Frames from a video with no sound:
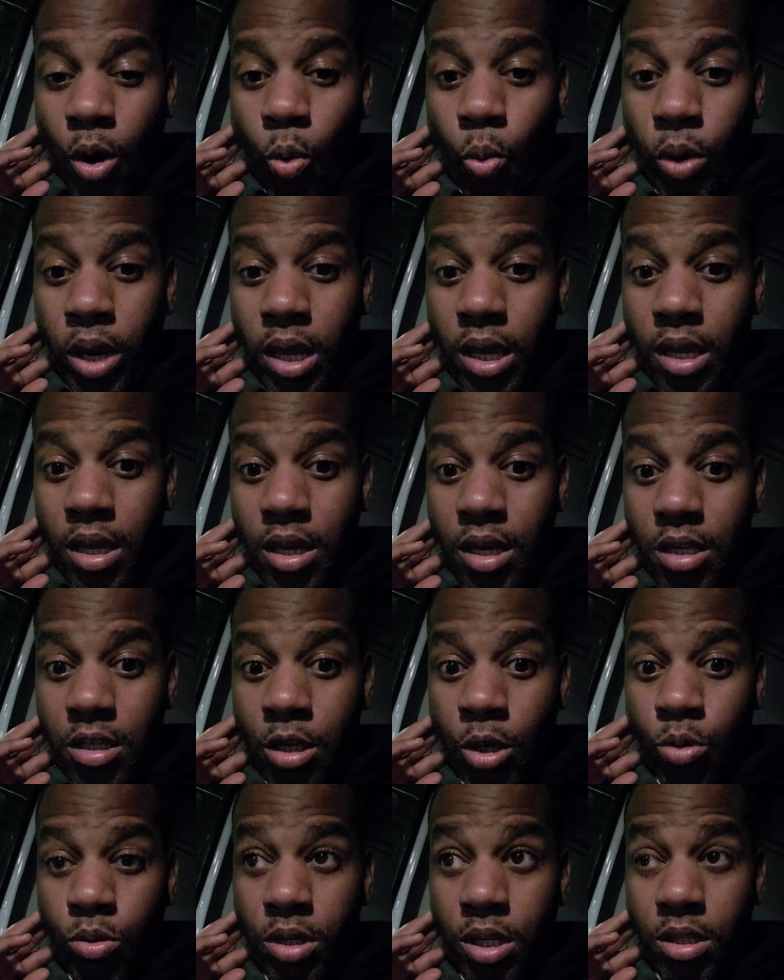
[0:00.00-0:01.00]
We
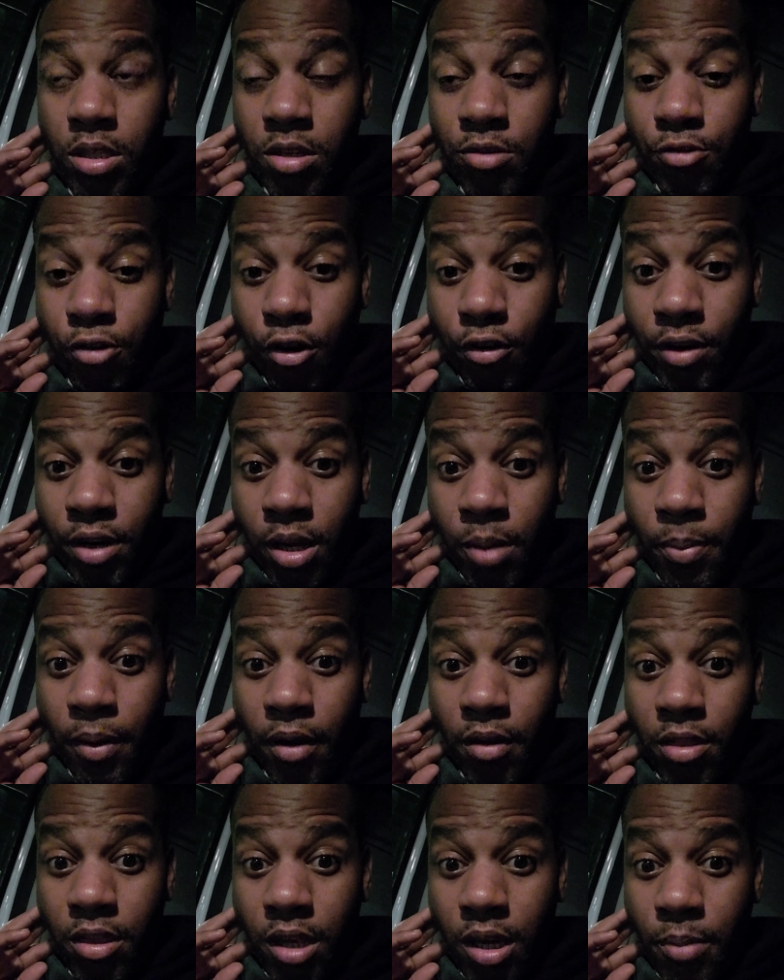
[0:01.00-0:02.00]
don't need to worry
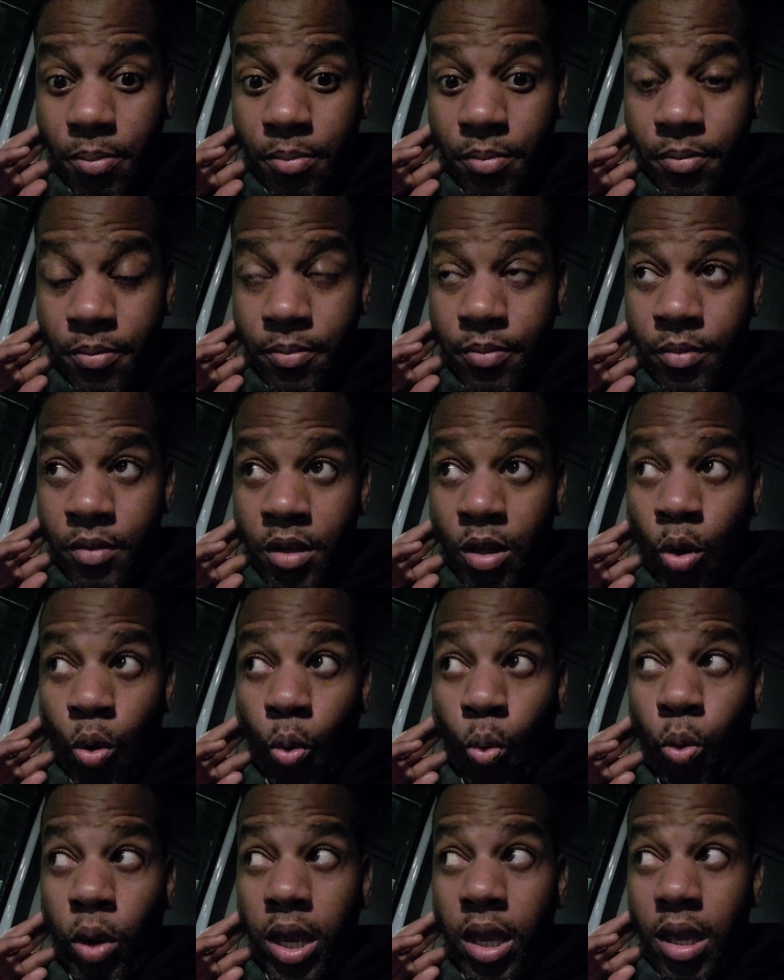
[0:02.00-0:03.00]
about them.
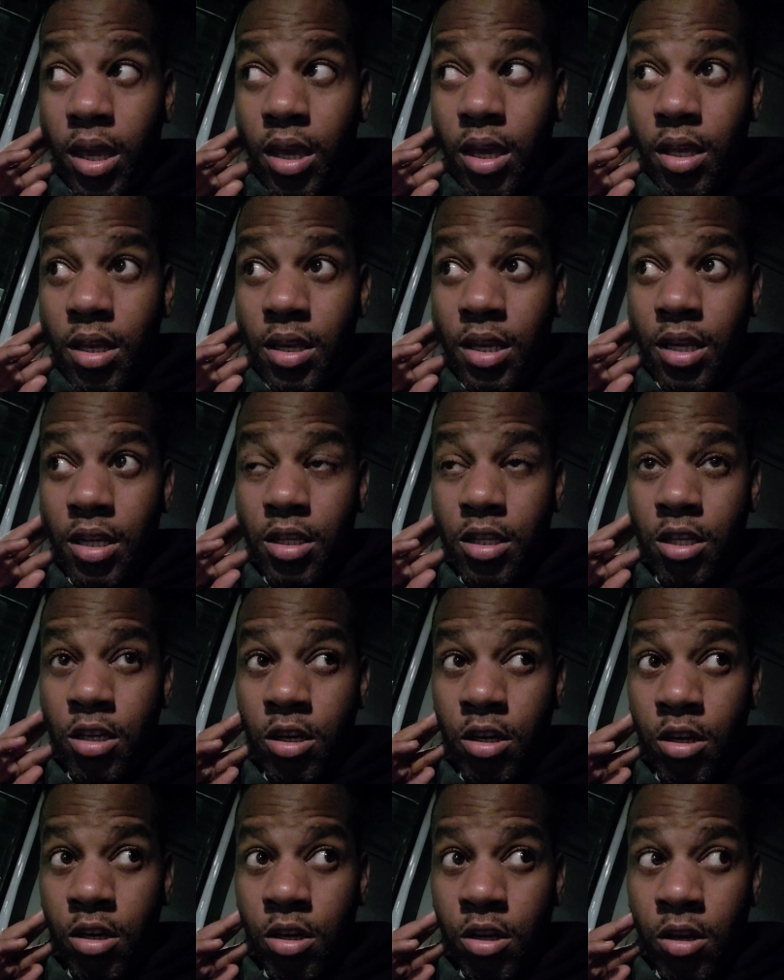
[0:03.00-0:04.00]
We need
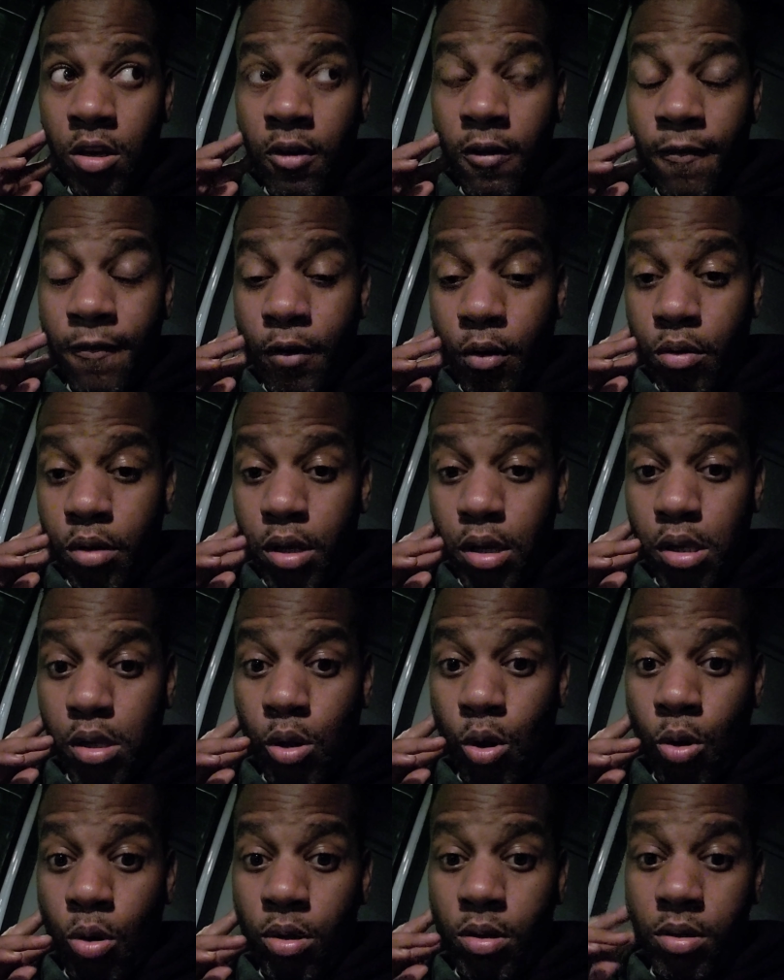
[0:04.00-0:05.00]
to focus
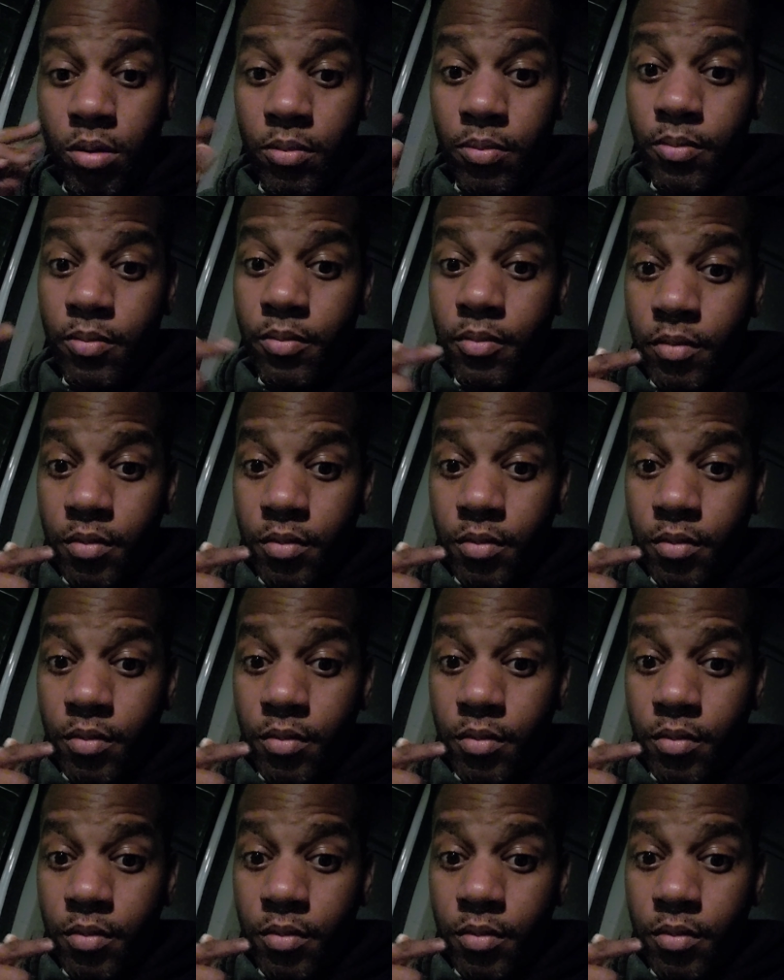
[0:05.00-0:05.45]
on